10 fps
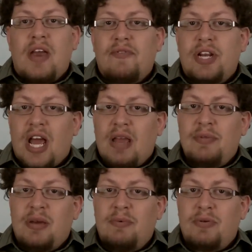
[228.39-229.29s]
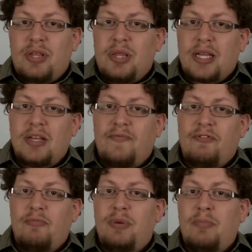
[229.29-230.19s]
Every time someone was elected
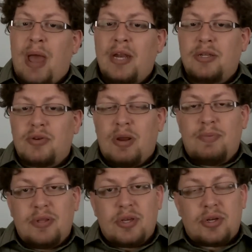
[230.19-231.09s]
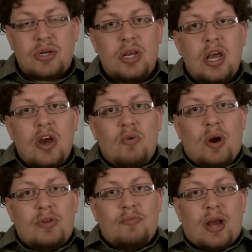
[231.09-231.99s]
for a magistrate position,
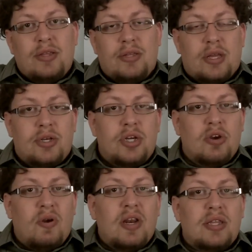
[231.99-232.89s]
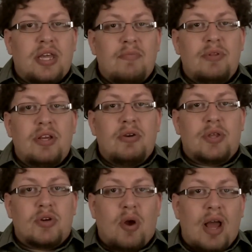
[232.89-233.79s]
whether by the Centuriate Assembly or the
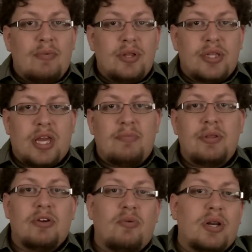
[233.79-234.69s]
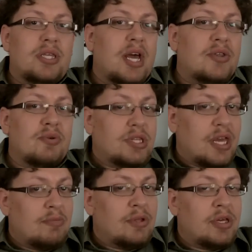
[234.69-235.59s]
Tribal Assembly or one of the other
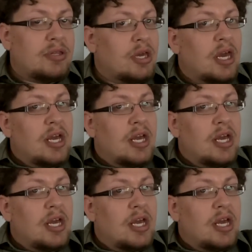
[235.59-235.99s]
assemblies,